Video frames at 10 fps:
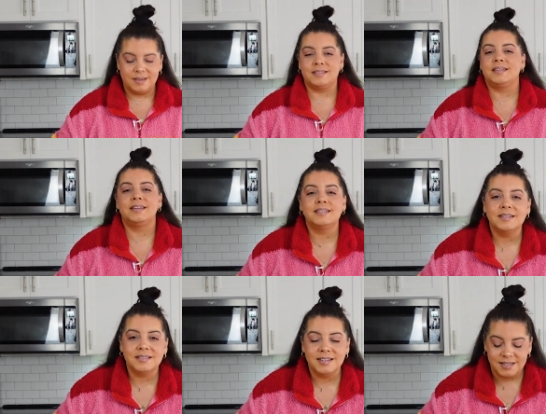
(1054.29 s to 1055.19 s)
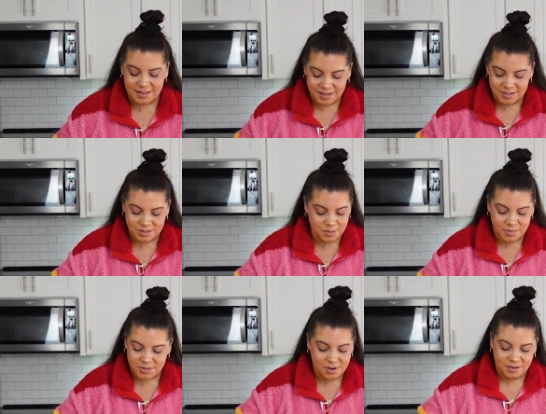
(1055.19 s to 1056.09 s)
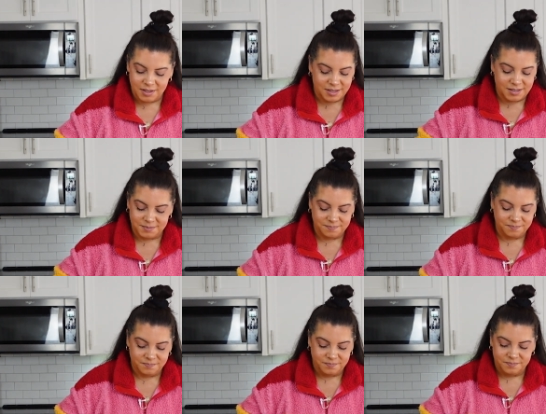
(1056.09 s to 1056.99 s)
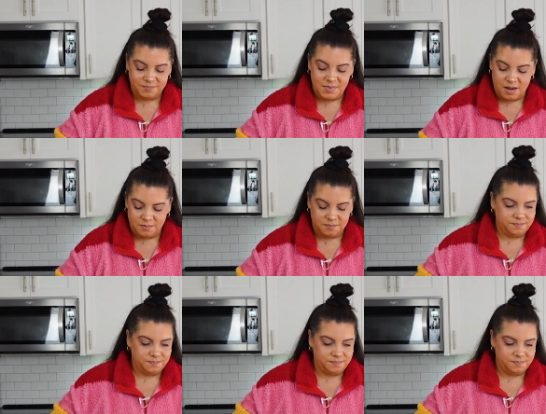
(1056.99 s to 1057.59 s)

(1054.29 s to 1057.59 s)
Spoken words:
because is there such a thing as too much garlic? No.